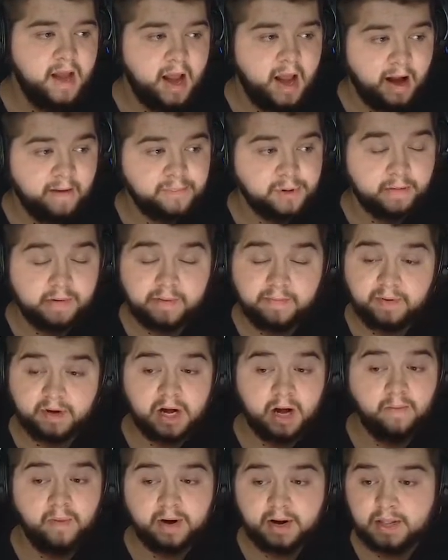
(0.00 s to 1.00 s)
and probably
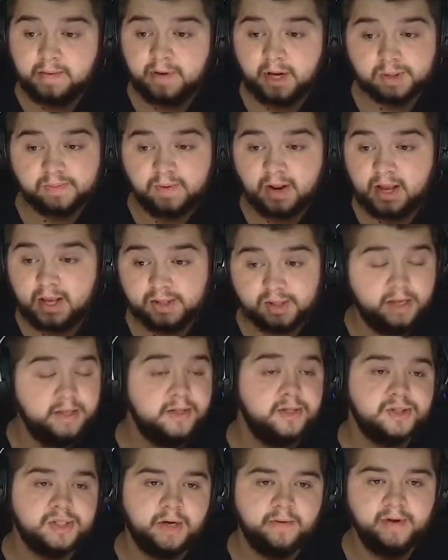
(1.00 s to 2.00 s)
become one of the best players in
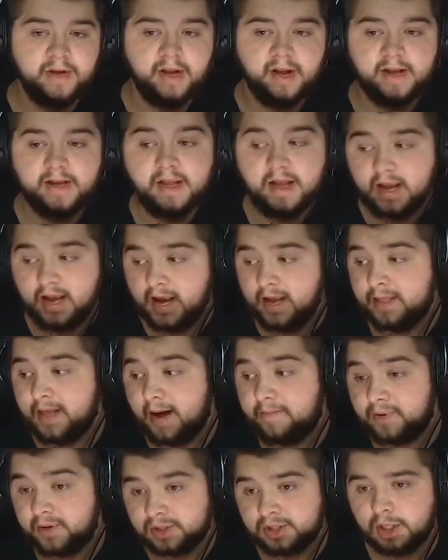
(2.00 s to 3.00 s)
the Serie A in
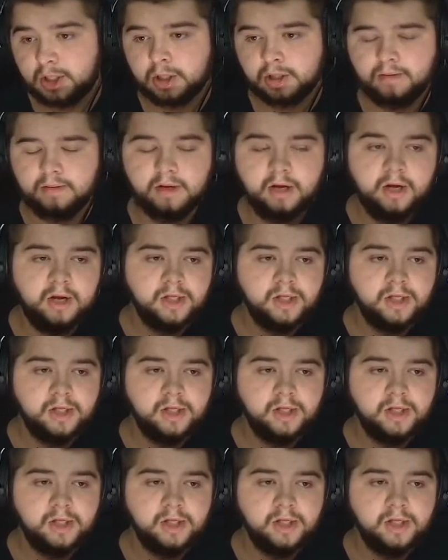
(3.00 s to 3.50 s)
that position.